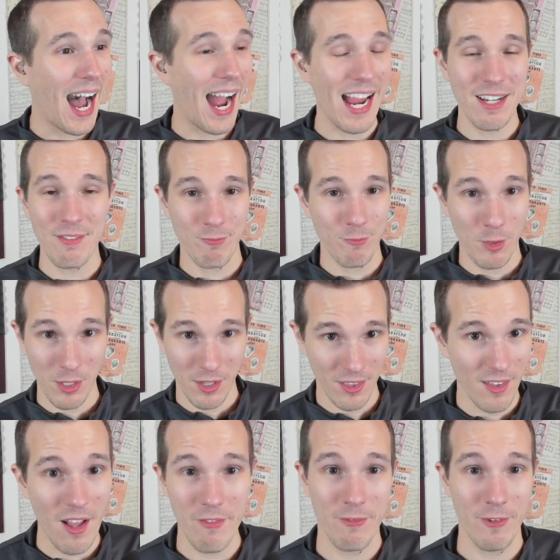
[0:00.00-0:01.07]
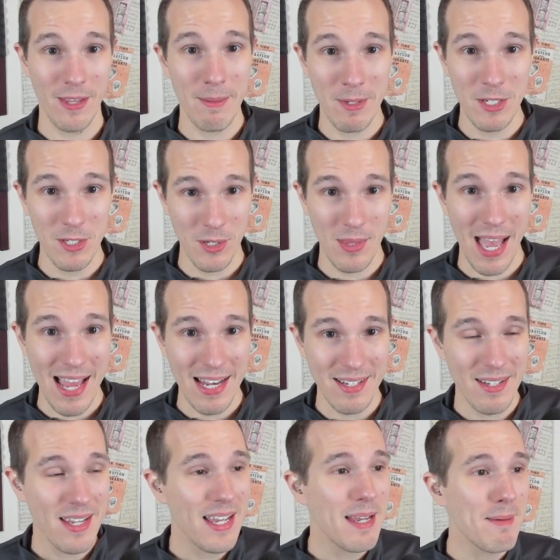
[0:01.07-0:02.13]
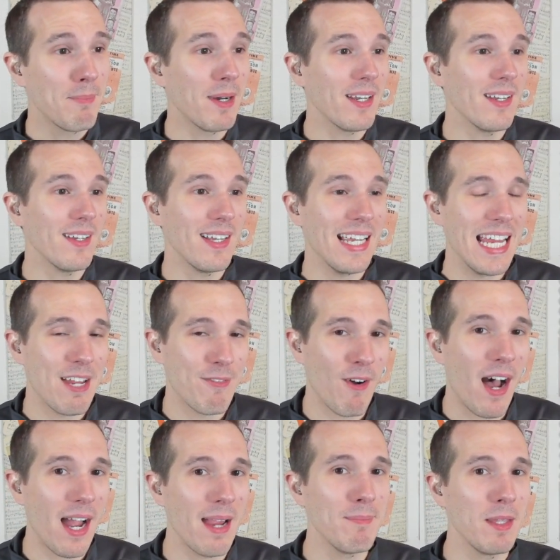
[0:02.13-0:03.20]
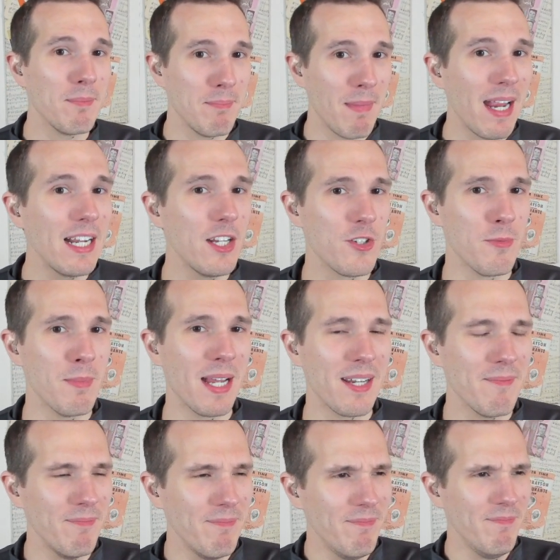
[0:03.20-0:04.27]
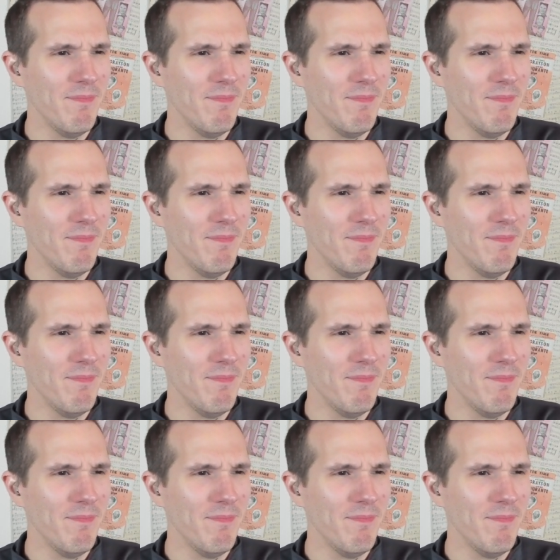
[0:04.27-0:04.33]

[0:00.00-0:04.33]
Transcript: I would love for them to do that. But if I'm management,